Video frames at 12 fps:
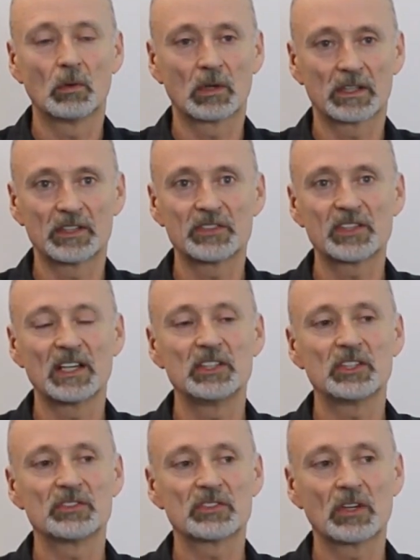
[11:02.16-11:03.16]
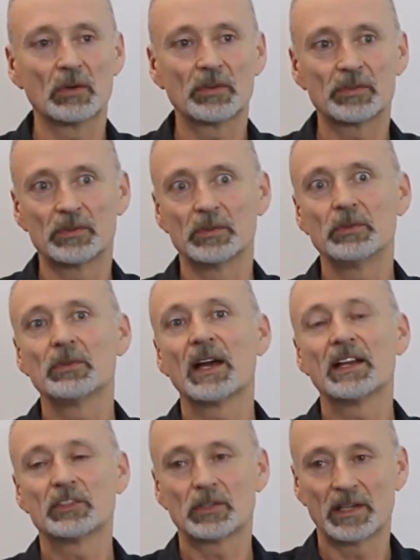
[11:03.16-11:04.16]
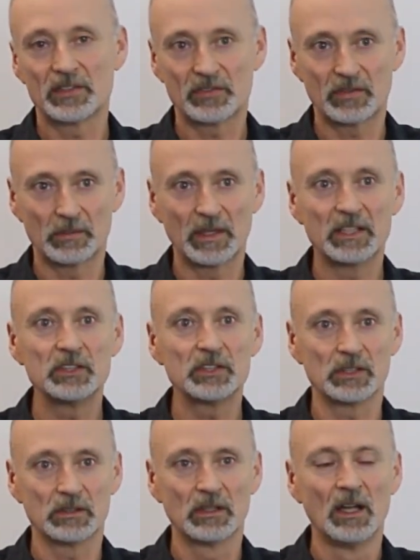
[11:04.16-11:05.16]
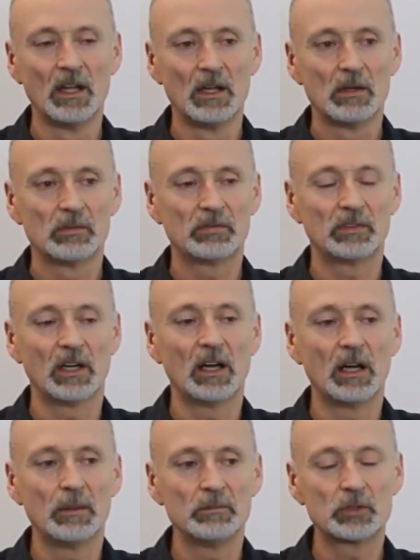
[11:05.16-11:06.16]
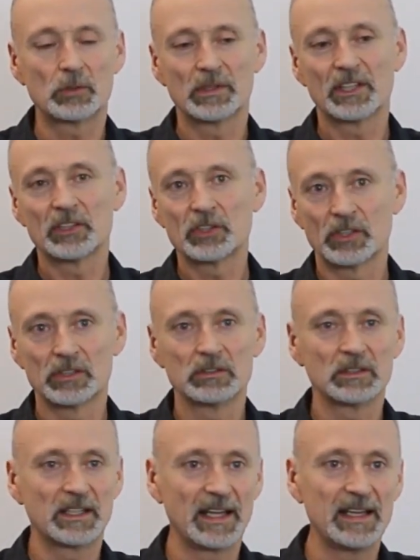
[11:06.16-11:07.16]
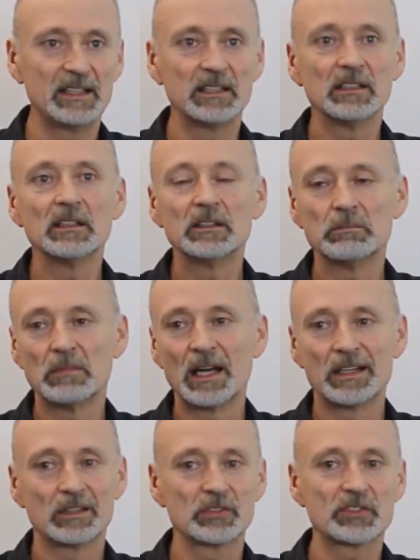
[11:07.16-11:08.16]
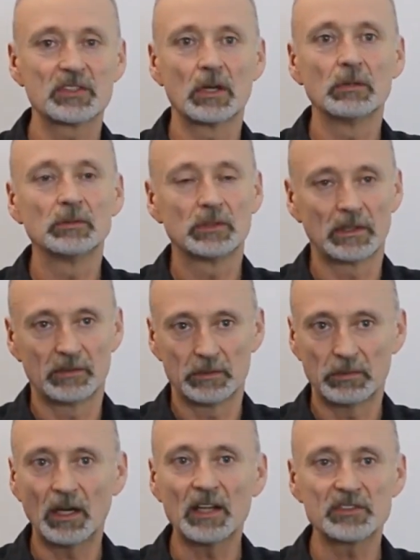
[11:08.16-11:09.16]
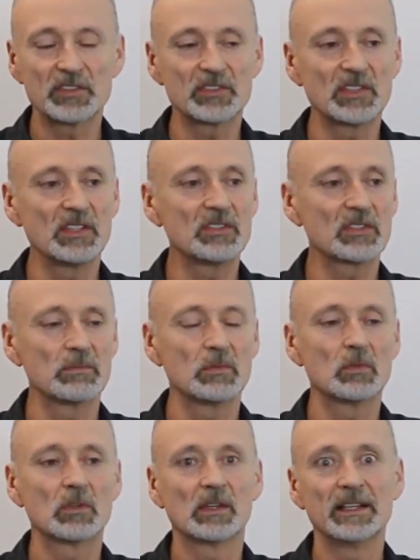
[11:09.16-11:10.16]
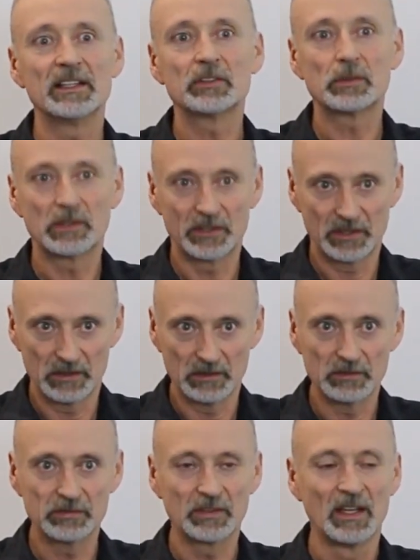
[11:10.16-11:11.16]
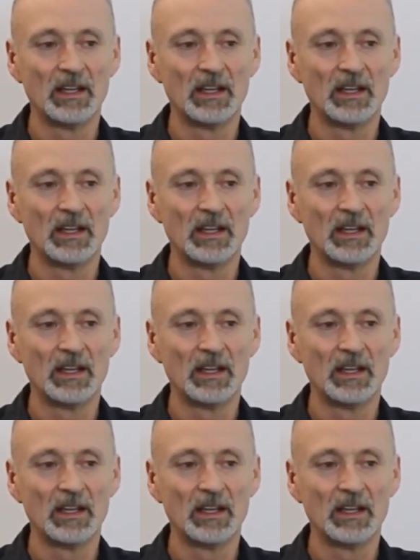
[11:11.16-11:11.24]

organizations go through that transformation from traditional gated, milestone driven processes to more iterative